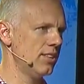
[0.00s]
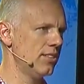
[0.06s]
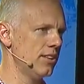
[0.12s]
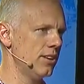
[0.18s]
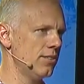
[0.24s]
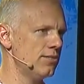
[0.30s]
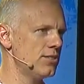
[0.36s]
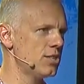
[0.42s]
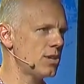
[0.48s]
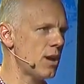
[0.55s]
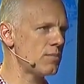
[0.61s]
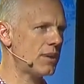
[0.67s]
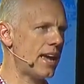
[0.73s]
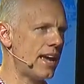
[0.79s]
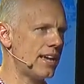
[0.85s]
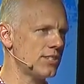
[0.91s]
that in
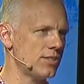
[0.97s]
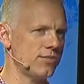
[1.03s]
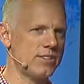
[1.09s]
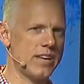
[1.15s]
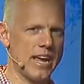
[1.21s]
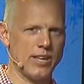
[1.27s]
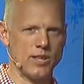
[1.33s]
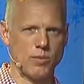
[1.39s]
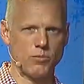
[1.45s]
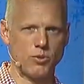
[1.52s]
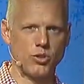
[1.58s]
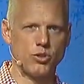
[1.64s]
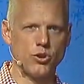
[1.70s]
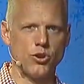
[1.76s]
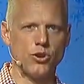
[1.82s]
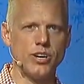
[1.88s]
some cases have taken them
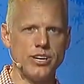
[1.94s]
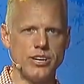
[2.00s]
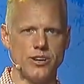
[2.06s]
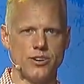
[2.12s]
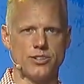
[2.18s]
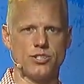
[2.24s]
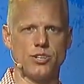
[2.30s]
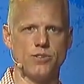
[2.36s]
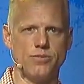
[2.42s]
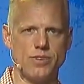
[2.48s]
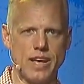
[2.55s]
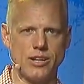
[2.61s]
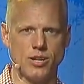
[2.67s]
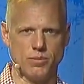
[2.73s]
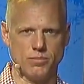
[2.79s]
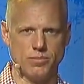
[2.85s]
30 years to
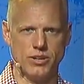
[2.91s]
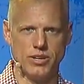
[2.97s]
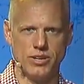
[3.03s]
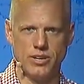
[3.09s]
develop,